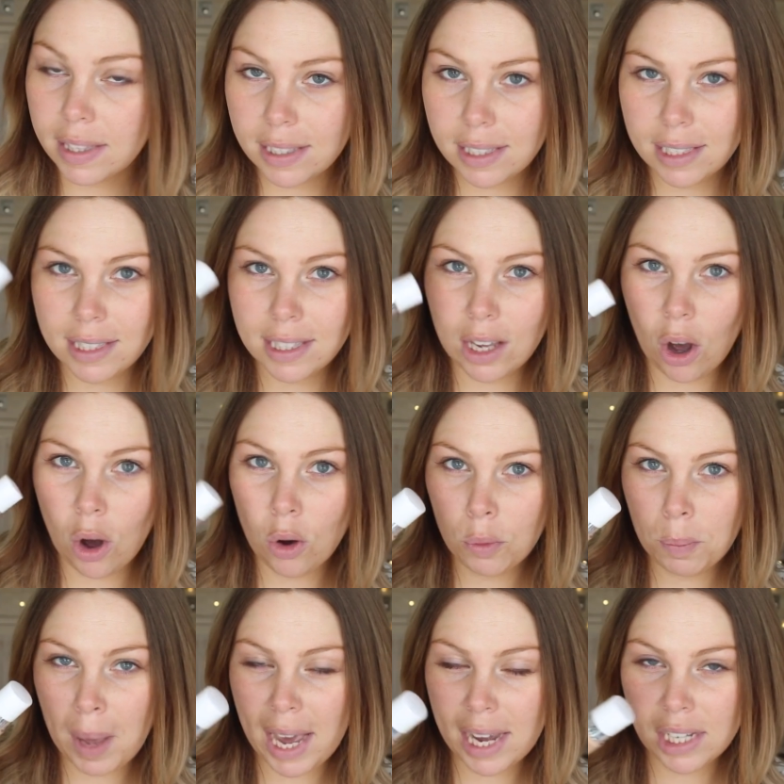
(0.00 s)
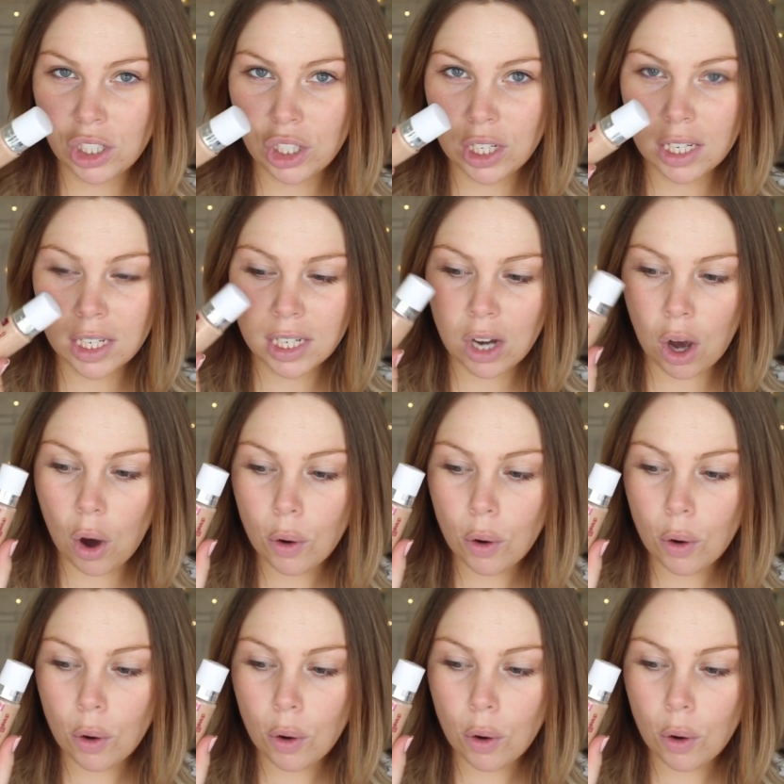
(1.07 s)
This is the old packaging,